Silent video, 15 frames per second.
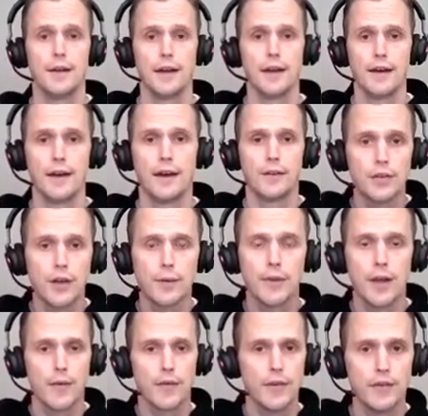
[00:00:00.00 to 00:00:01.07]

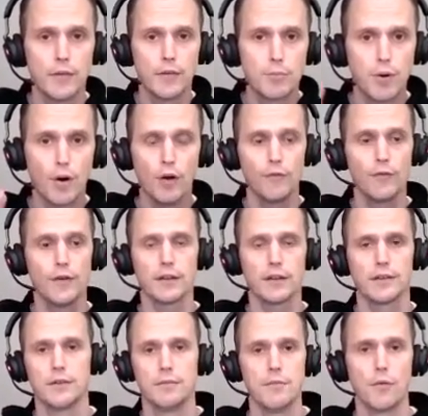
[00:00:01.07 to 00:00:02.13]
Sometimes this is
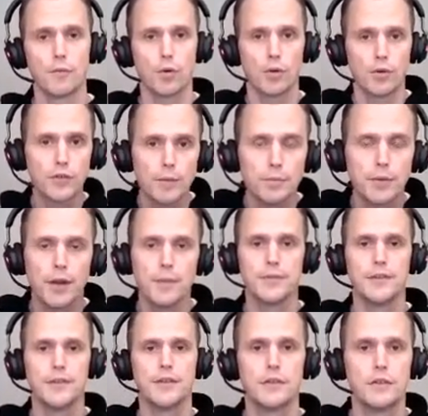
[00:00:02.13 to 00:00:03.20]
perfect. Of course, sometimes
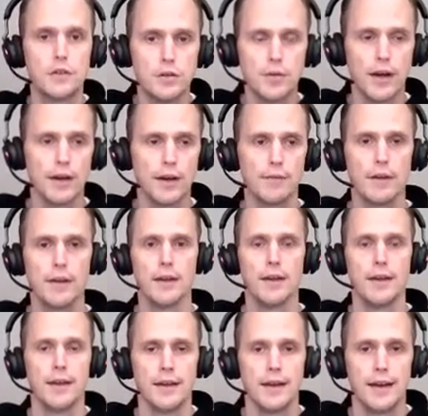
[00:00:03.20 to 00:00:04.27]
this is too heavy
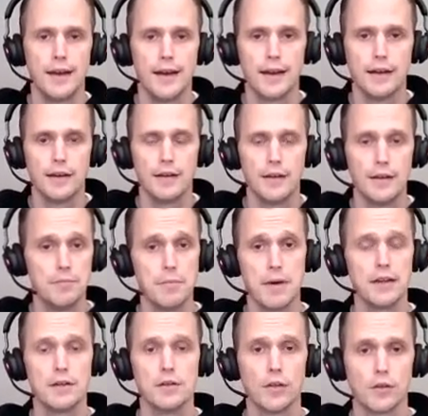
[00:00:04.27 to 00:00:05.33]
and
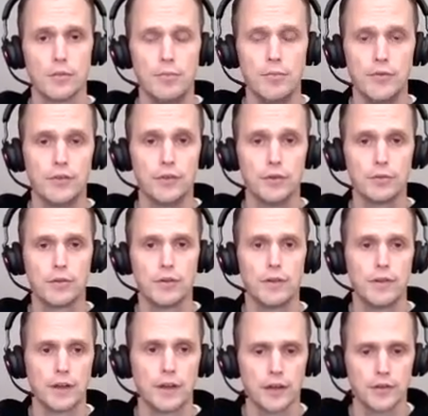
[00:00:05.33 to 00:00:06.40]
might not suit
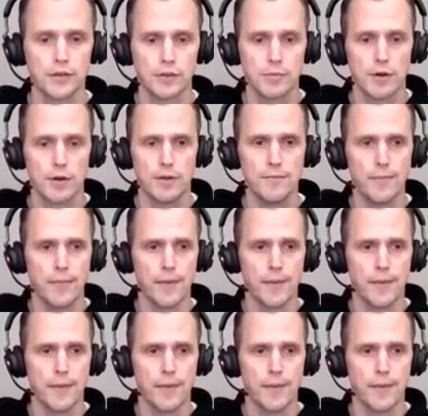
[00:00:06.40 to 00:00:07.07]
the customer.